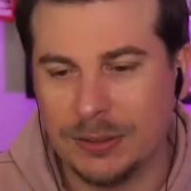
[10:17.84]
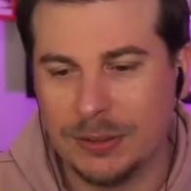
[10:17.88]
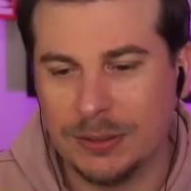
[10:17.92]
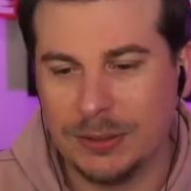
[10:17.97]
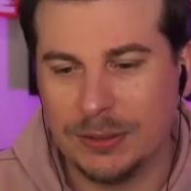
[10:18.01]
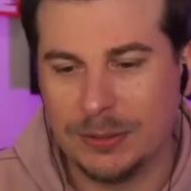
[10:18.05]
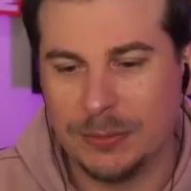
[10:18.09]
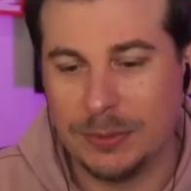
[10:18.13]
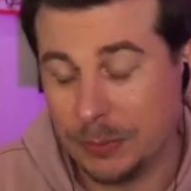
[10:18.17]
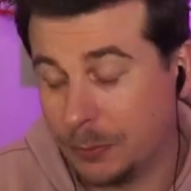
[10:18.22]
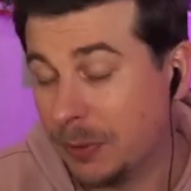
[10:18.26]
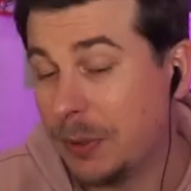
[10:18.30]

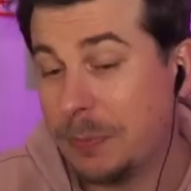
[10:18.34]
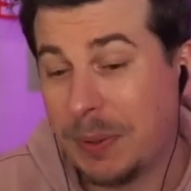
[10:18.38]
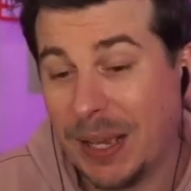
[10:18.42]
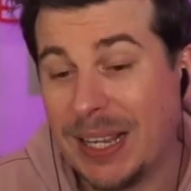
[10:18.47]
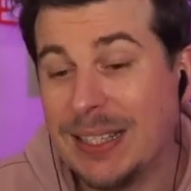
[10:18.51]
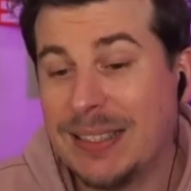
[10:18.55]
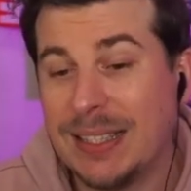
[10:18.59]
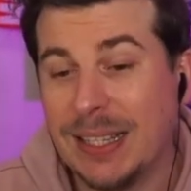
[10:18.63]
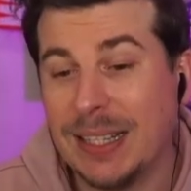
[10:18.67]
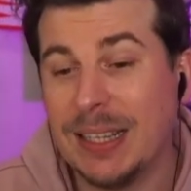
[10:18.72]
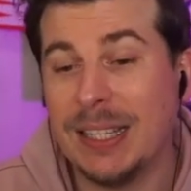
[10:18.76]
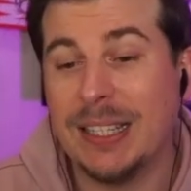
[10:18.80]
We
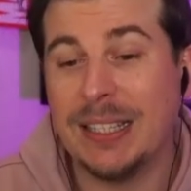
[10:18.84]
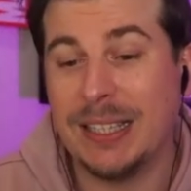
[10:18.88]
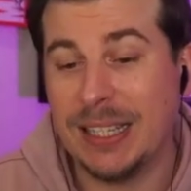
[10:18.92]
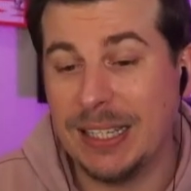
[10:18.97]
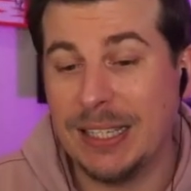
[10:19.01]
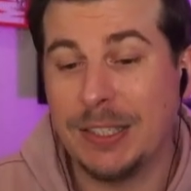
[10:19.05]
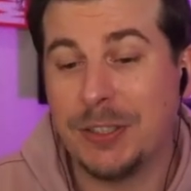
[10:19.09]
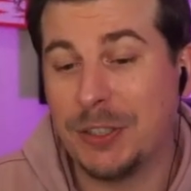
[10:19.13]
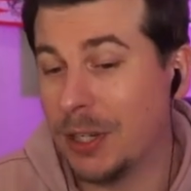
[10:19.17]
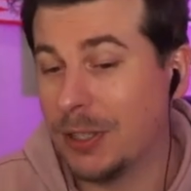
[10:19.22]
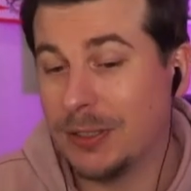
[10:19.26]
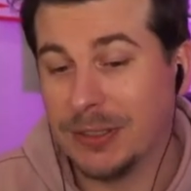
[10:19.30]
basically need
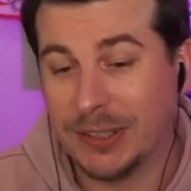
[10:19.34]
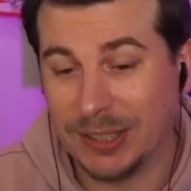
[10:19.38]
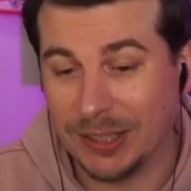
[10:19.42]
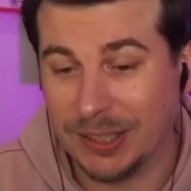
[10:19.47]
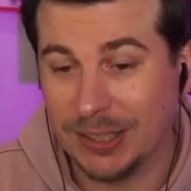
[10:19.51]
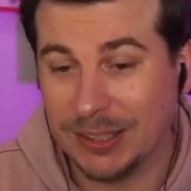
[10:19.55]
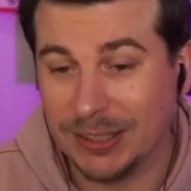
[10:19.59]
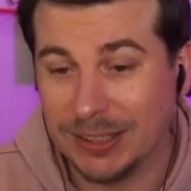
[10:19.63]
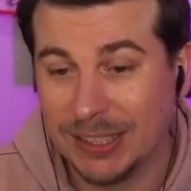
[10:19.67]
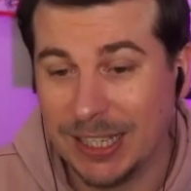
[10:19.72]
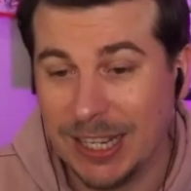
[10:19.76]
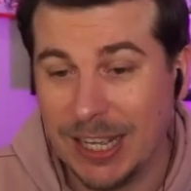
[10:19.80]

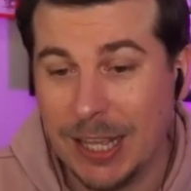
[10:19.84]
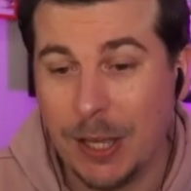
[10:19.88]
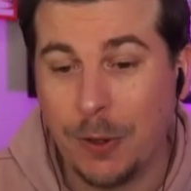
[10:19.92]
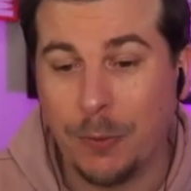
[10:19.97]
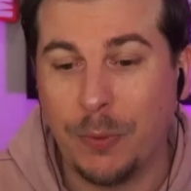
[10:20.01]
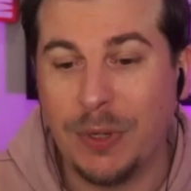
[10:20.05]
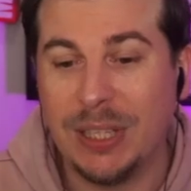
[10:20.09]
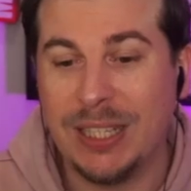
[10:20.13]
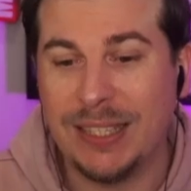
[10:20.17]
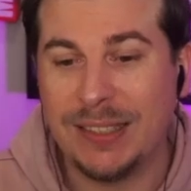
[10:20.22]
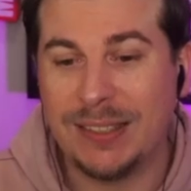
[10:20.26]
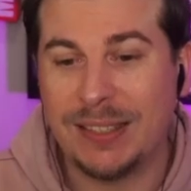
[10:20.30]
Jolteon. We're
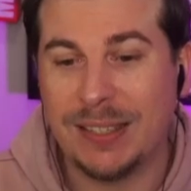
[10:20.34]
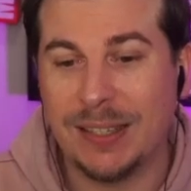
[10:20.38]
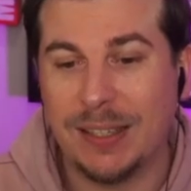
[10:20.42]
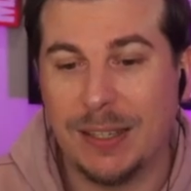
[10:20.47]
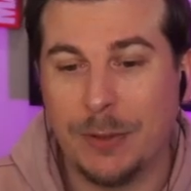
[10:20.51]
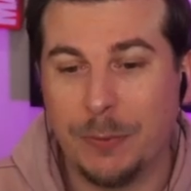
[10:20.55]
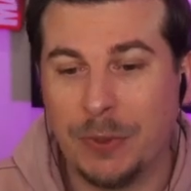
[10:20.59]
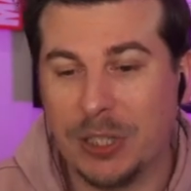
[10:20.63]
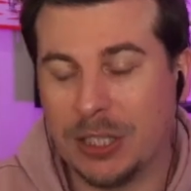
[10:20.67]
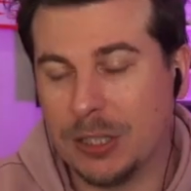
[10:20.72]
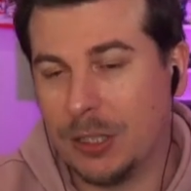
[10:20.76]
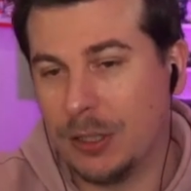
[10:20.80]

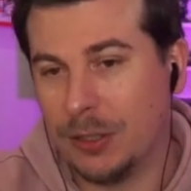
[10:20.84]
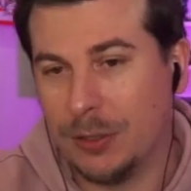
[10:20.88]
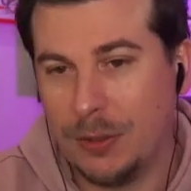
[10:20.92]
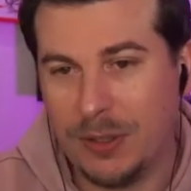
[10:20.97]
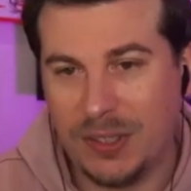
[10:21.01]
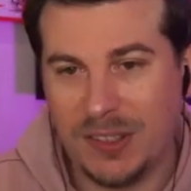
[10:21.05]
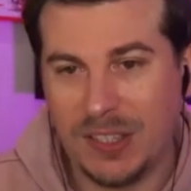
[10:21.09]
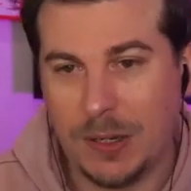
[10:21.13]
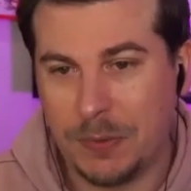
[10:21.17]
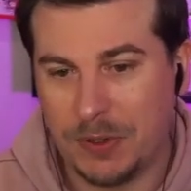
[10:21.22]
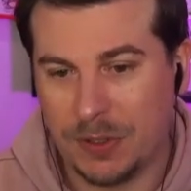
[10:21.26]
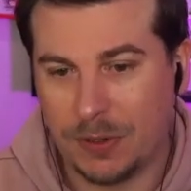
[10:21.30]
going to lose
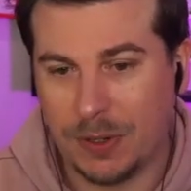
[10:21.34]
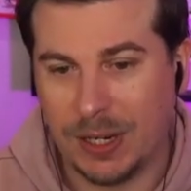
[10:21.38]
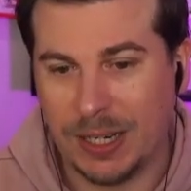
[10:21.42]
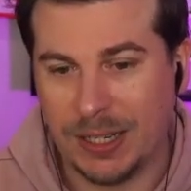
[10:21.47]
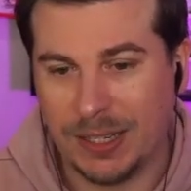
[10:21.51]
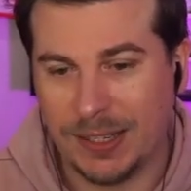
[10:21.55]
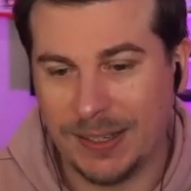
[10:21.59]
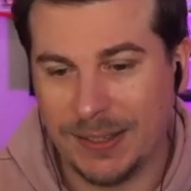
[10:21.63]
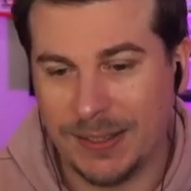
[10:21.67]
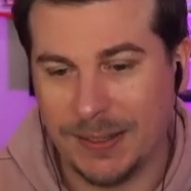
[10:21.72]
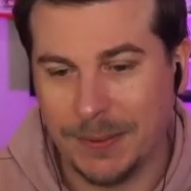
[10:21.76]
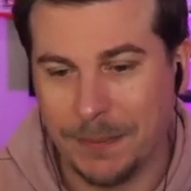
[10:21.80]
Zeb
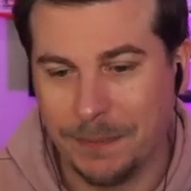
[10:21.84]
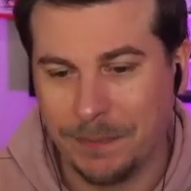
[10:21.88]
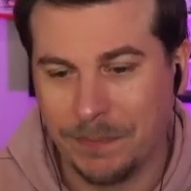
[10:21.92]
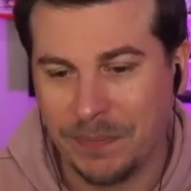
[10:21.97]
Striker.